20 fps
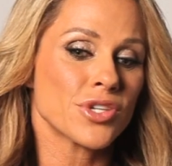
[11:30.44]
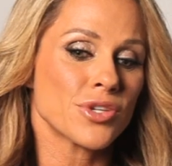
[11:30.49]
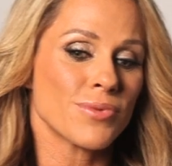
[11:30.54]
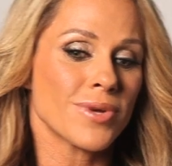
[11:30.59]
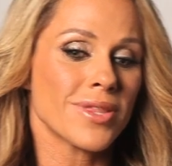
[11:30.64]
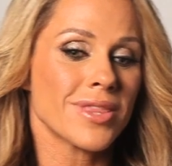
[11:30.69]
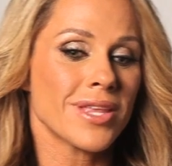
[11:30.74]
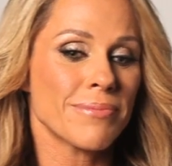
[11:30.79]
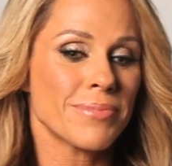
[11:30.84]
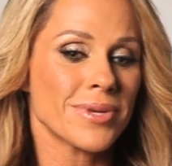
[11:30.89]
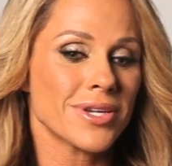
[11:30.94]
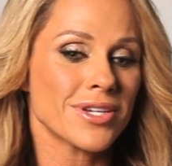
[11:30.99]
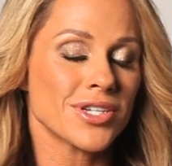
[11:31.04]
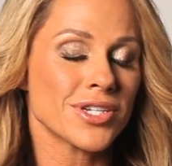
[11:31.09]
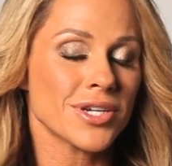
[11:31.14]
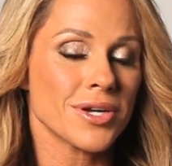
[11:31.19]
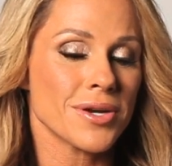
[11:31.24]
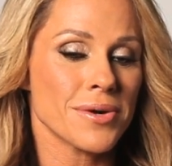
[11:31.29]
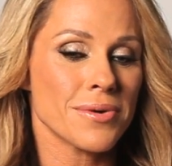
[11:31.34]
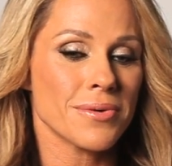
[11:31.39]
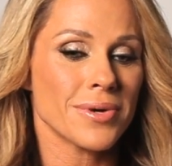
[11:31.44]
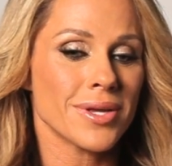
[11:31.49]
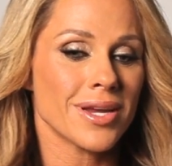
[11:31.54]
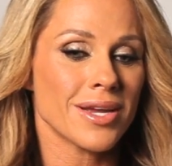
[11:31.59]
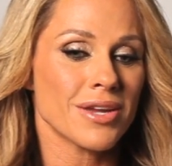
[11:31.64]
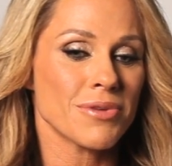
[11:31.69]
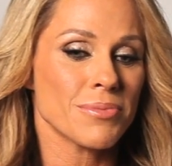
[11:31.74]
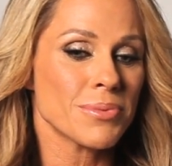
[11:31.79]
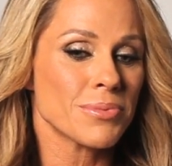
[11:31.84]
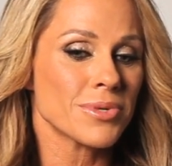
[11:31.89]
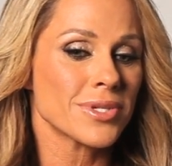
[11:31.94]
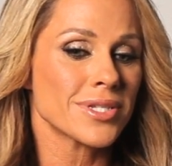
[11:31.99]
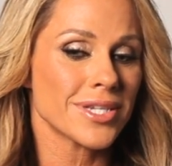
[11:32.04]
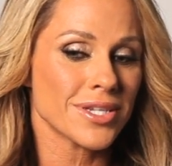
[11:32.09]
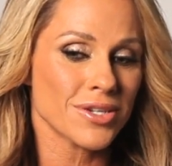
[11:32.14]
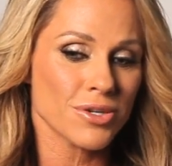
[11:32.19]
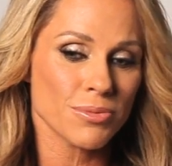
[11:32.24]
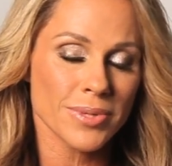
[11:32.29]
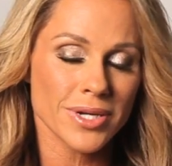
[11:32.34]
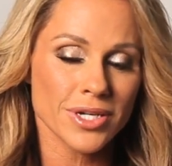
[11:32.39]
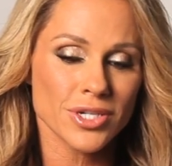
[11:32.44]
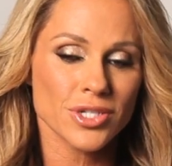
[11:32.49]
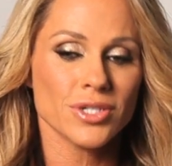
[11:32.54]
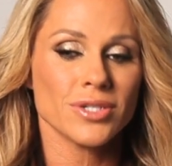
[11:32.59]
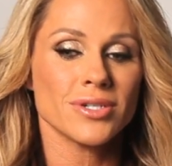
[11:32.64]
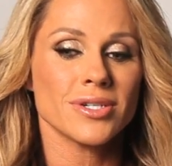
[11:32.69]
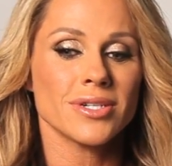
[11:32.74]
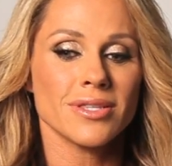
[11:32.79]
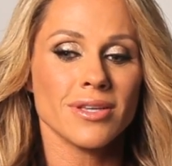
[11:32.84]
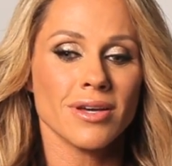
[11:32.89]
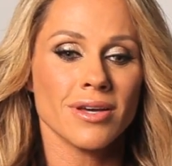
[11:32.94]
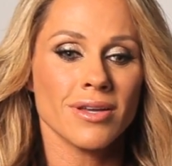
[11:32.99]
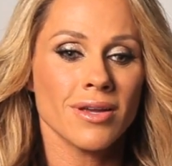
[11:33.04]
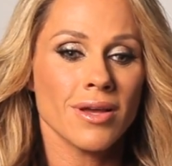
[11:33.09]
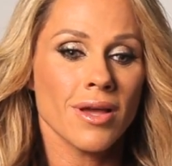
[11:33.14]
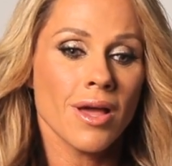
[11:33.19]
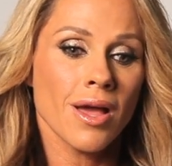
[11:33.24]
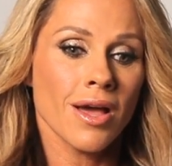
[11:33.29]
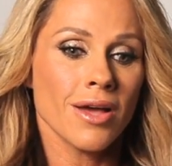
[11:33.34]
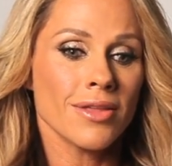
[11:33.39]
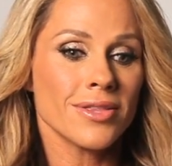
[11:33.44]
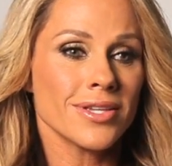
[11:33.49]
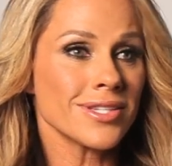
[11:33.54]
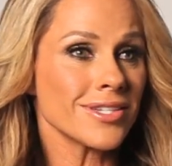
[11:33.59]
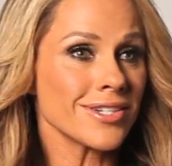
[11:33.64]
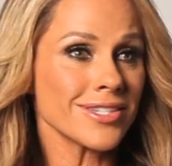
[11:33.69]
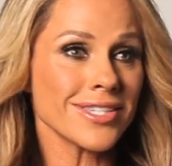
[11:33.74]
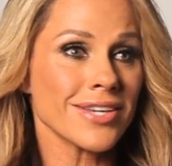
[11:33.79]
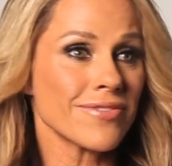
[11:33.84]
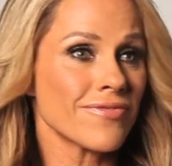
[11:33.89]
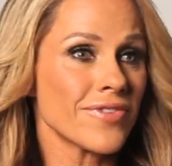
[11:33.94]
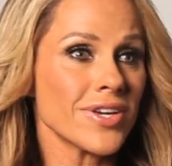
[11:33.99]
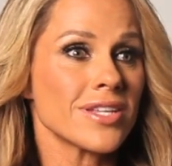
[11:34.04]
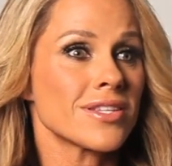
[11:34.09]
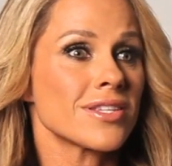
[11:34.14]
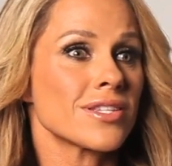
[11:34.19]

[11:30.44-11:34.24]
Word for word: she won that big show, and I remember seeing her picture and thought, this looks like fun.